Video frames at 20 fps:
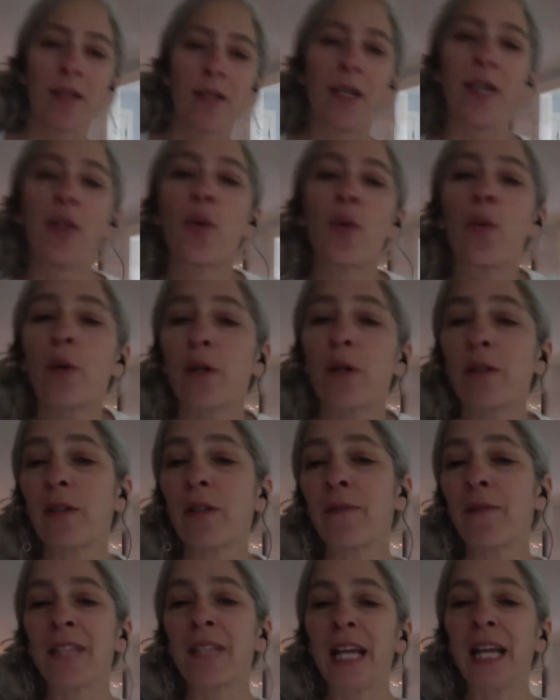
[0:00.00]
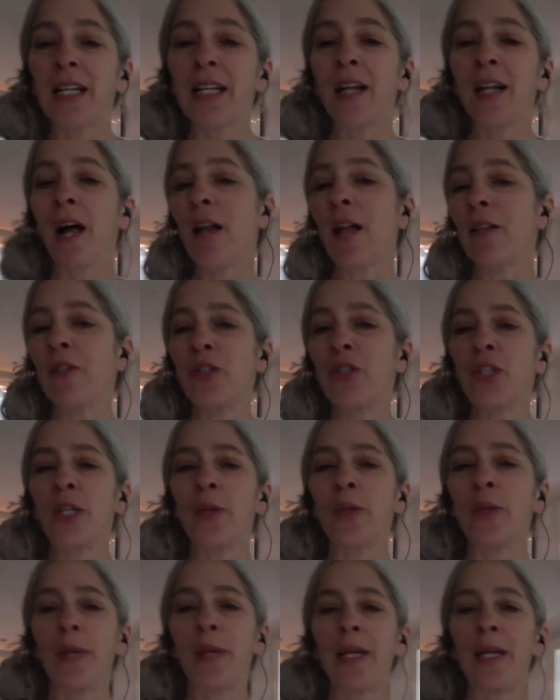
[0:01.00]
In the world of technology,
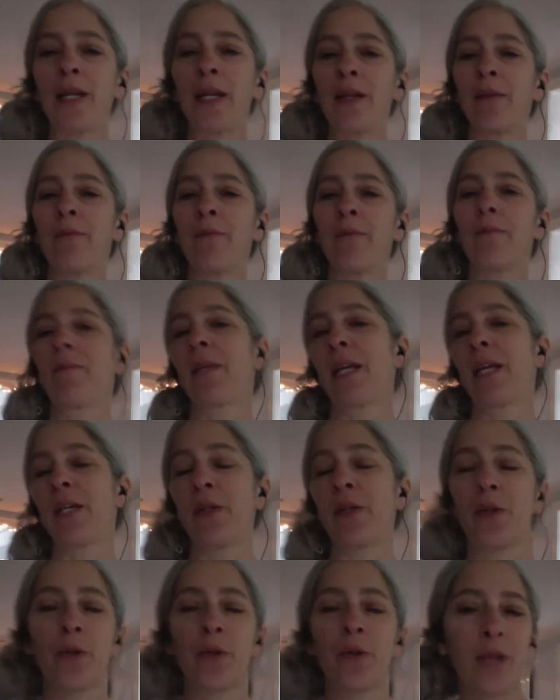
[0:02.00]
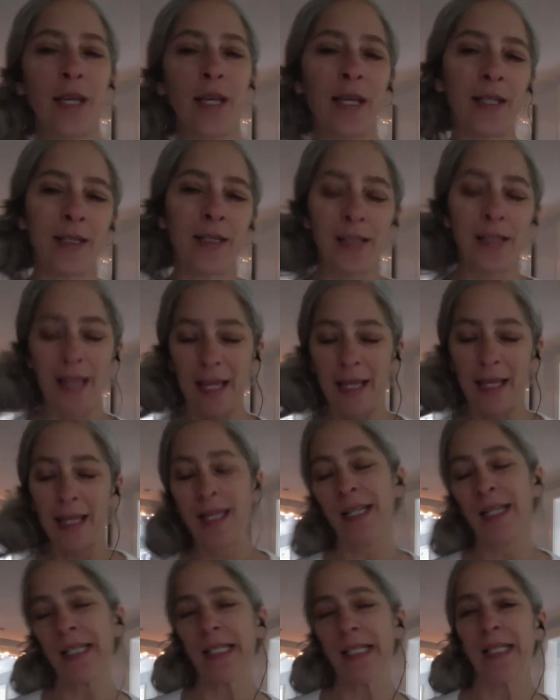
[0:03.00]
we can do things like
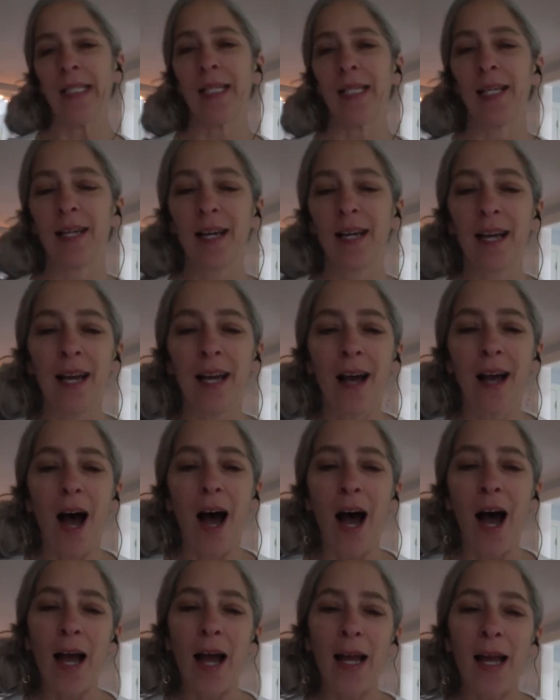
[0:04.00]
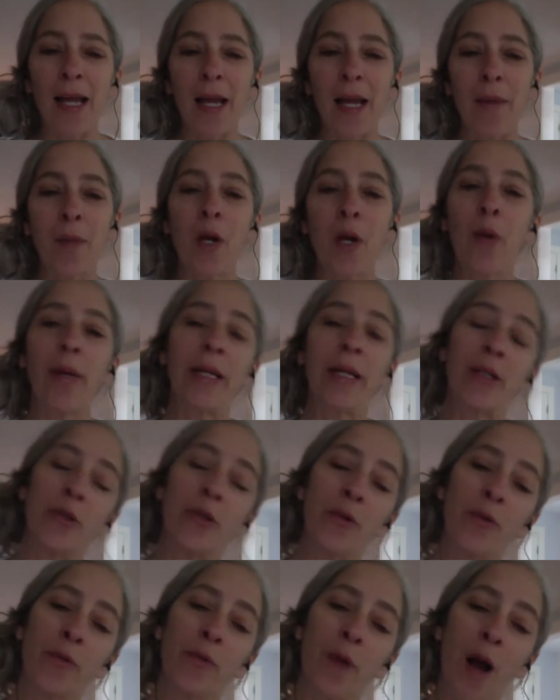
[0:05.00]
this. I am going to